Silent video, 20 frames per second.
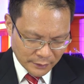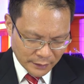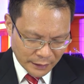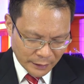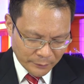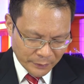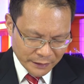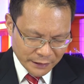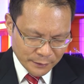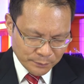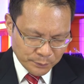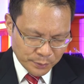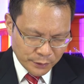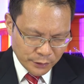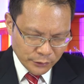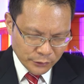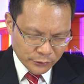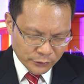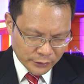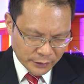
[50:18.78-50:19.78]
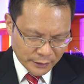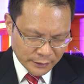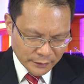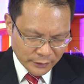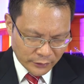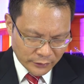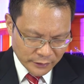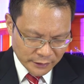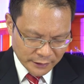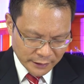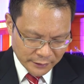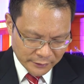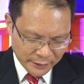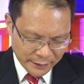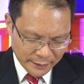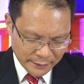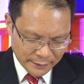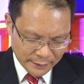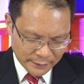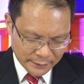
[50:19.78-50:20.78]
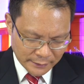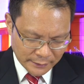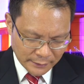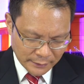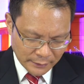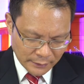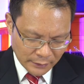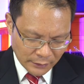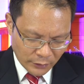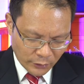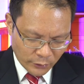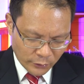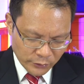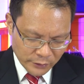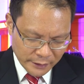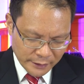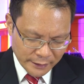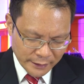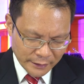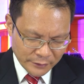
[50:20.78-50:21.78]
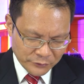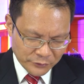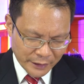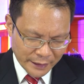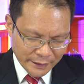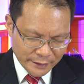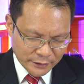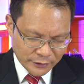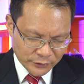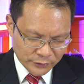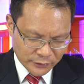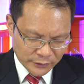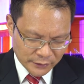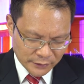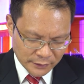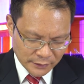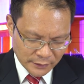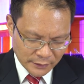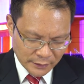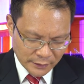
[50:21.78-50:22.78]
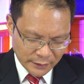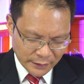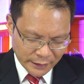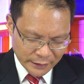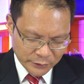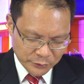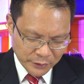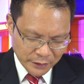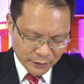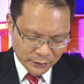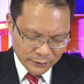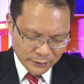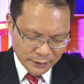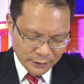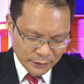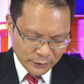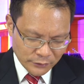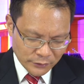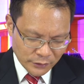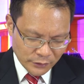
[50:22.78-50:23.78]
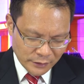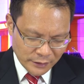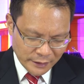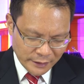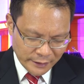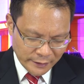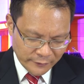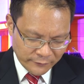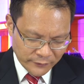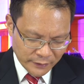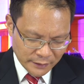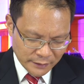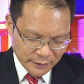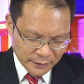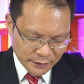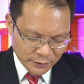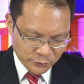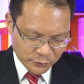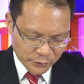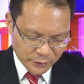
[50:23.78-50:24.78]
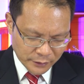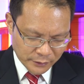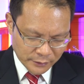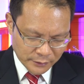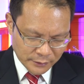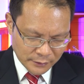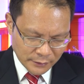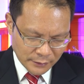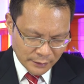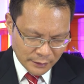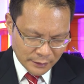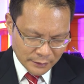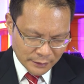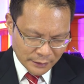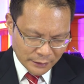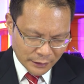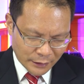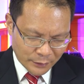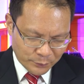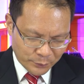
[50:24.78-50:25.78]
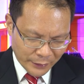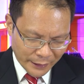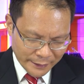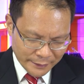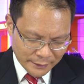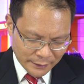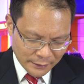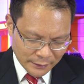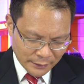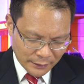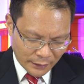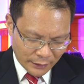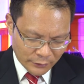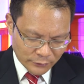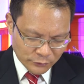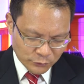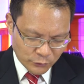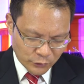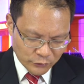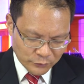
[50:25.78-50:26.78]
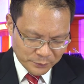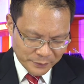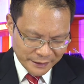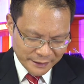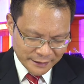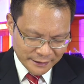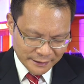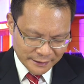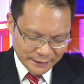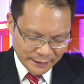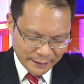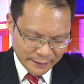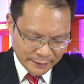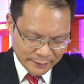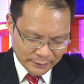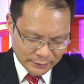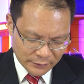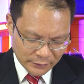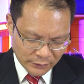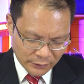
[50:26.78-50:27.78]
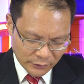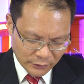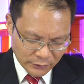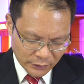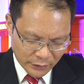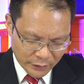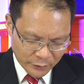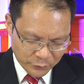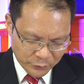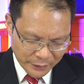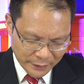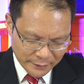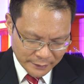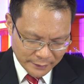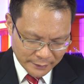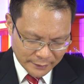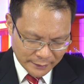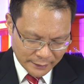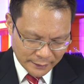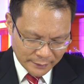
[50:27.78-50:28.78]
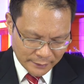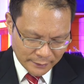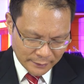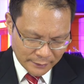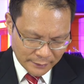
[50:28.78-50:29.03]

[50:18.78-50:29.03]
Keep us pure and consecrated, holy and righteous, as we continue to live in this world, that our bridal gown won't be stained on our wedding day.